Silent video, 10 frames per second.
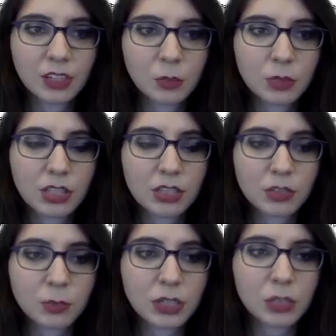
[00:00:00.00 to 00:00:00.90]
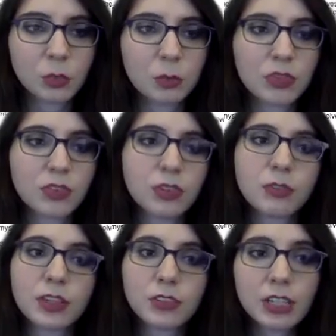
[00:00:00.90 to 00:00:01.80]
where they'll explain what mystery
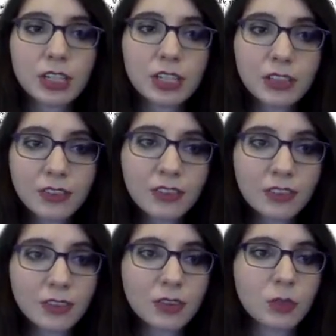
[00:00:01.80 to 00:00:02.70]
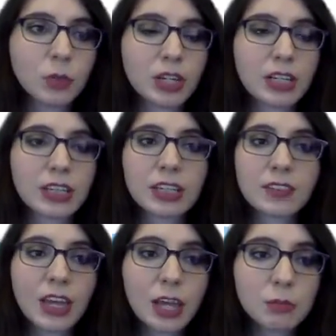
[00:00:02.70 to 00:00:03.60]
fiction is, what kind of
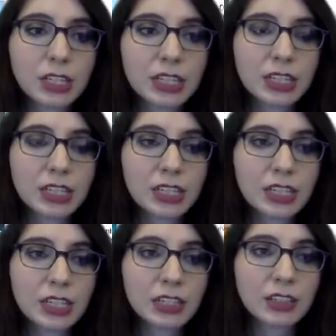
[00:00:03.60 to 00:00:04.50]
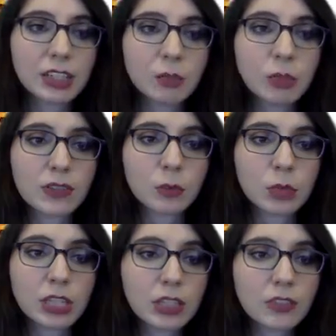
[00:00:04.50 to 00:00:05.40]
things happen in it, and it'll give me
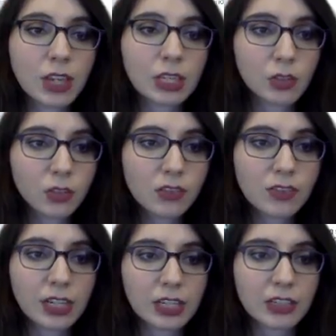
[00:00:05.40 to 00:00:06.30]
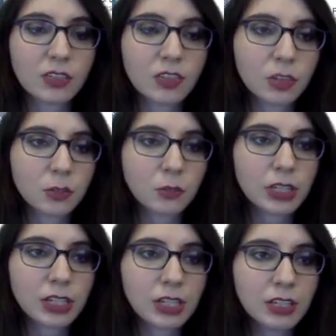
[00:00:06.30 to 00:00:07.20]
some key titles that I can start
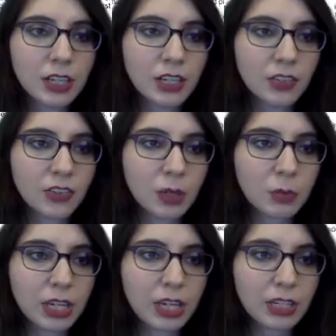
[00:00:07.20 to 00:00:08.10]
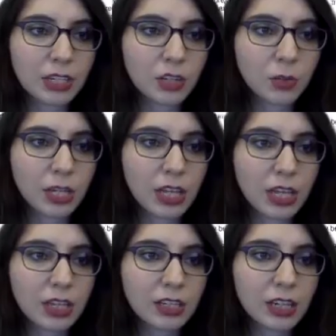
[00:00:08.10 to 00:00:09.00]
reading. So that I can go
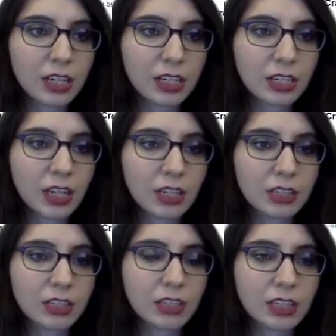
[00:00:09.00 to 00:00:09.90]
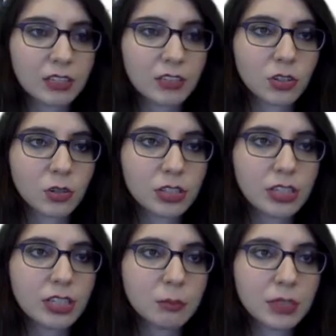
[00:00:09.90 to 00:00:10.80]
ahead and get caught
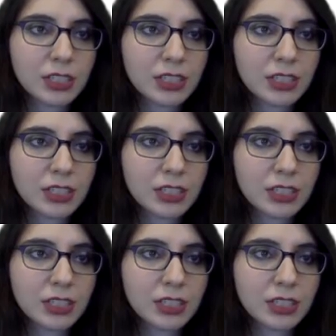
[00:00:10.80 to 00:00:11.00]
up.